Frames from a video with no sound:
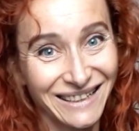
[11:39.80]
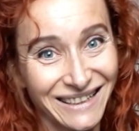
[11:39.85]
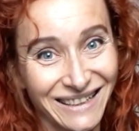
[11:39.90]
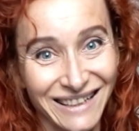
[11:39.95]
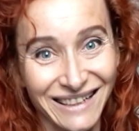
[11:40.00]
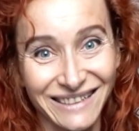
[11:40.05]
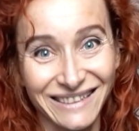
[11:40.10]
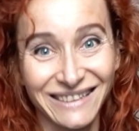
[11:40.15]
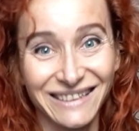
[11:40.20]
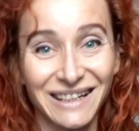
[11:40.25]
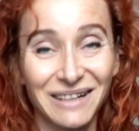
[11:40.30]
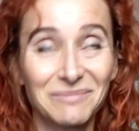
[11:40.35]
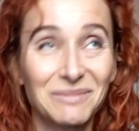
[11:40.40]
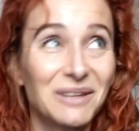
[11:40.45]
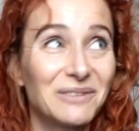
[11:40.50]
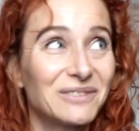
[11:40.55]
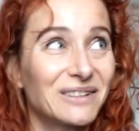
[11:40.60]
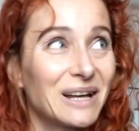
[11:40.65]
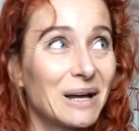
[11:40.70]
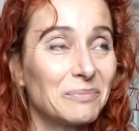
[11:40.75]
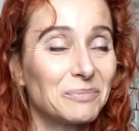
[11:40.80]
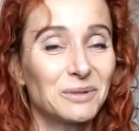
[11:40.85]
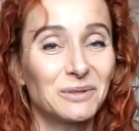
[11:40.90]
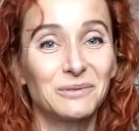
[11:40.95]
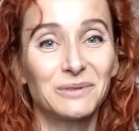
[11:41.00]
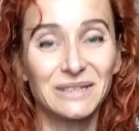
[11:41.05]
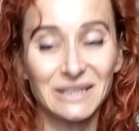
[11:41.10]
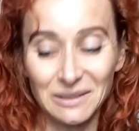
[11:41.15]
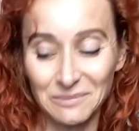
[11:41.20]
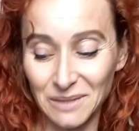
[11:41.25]
I'm never happy
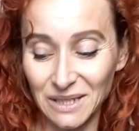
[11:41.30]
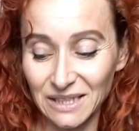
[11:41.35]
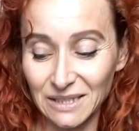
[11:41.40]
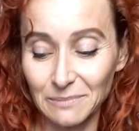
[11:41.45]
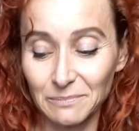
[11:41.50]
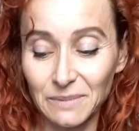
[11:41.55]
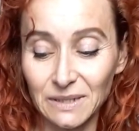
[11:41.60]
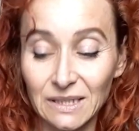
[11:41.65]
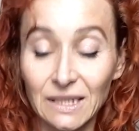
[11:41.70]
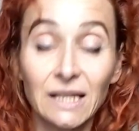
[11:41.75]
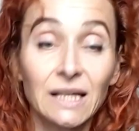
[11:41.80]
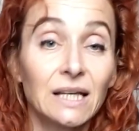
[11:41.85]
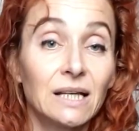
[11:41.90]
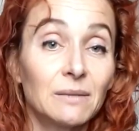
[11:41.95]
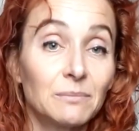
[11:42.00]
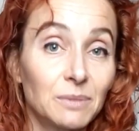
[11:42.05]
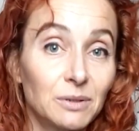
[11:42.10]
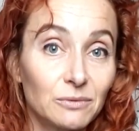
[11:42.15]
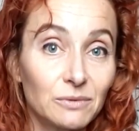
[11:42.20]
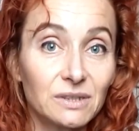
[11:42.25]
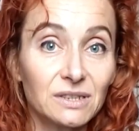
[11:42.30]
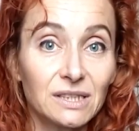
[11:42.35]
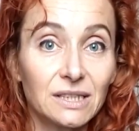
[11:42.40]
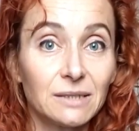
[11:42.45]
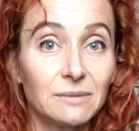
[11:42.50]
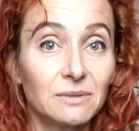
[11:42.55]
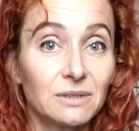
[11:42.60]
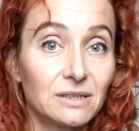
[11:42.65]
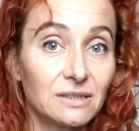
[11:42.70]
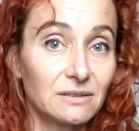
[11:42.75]
when I make them, but we'll
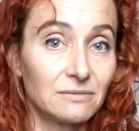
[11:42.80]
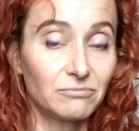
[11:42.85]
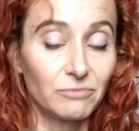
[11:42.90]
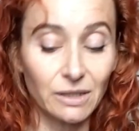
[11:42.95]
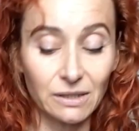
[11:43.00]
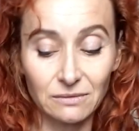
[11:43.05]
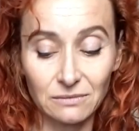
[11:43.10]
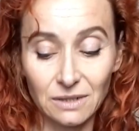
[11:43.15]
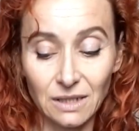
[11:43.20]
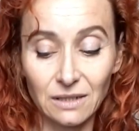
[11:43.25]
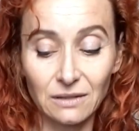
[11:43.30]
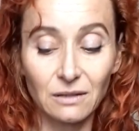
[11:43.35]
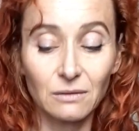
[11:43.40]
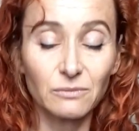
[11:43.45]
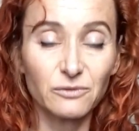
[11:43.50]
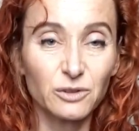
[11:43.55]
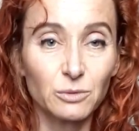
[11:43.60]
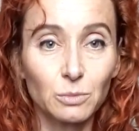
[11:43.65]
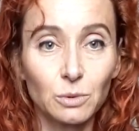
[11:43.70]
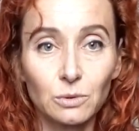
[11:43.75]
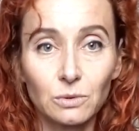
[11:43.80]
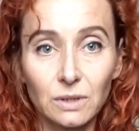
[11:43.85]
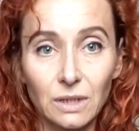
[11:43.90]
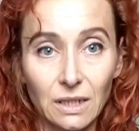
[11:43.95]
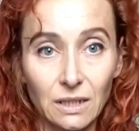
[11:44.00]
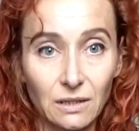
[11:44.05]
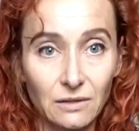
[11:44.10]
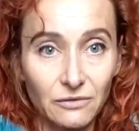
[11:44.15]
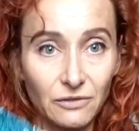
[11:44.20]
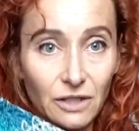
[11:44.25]
see, because, well, they're comfortable,
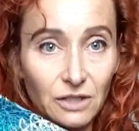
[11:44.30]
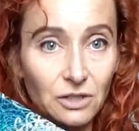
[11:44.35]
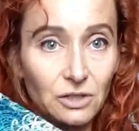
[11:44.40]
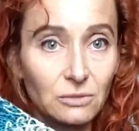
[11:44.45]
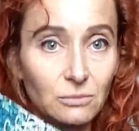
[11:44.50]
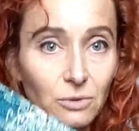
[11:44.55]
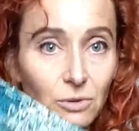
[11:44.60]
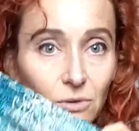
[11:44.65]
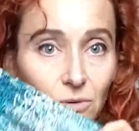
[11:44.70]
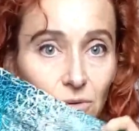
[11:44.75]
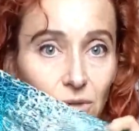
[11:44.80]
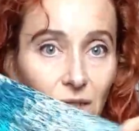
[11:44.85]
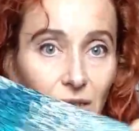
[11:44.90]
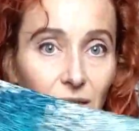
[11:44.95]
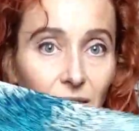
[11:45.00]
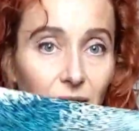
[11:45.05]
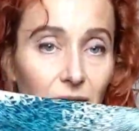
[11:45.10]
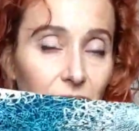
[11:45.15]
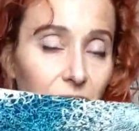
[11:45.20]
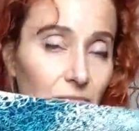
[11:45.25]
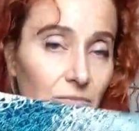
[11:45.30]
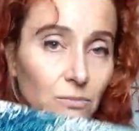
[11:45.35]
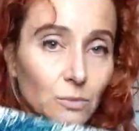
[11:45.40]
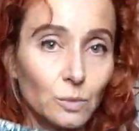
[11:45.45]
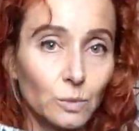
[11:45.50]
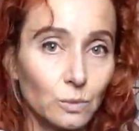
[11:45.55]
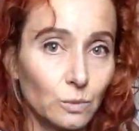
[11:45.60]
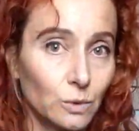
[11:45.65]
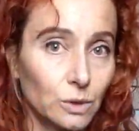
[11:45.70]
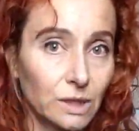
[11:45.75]
they're fashionable, they're
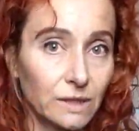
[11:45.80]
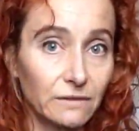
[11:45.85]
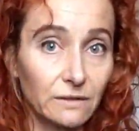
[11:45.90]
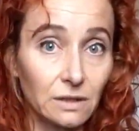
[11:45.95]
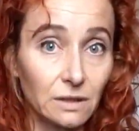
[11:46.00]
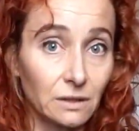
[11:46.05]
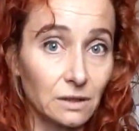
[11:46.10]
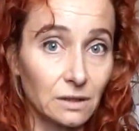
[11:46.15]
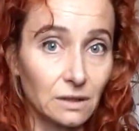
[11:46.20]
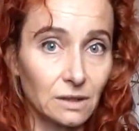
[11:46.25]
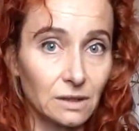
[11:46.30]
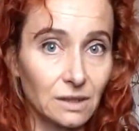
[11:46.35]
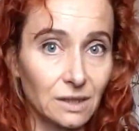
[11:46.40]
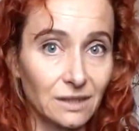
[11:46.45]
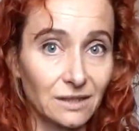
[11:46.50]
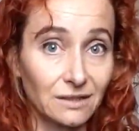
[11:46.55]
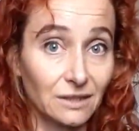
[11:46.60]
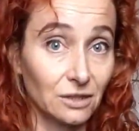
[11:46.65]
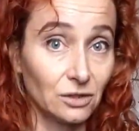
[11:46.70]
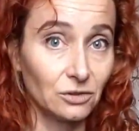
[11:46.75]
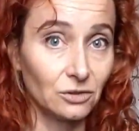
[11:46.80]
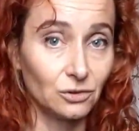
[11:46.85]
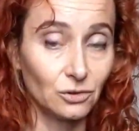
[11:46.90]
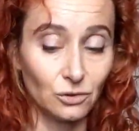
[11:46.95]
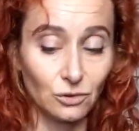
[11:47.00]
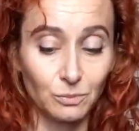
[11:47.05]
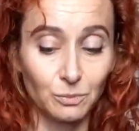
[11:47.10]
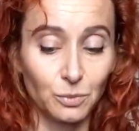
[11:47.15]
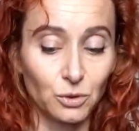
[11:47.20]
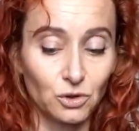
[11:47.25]
whatever, and I need
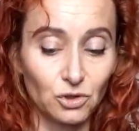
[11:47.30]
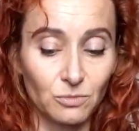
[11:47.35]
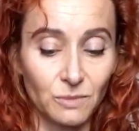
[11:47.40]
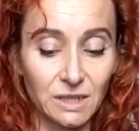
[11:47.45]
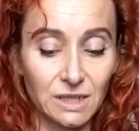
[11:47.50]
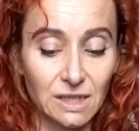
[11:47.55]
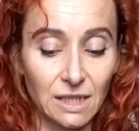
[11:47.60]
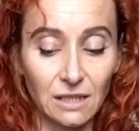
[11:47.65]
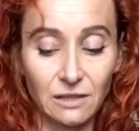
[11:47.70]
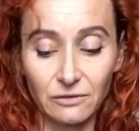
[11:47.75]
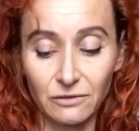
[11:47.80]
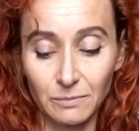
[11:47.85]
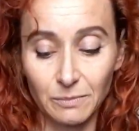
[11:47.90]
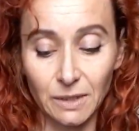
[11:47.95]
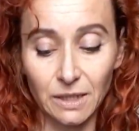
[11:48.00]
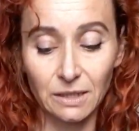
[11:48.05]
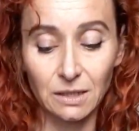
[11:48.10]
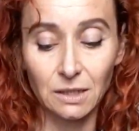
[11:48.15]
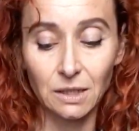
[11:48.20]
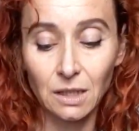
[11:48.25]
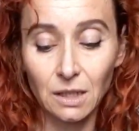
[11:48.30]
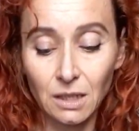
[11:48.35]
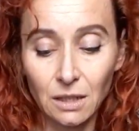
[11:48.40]
to push myself a bit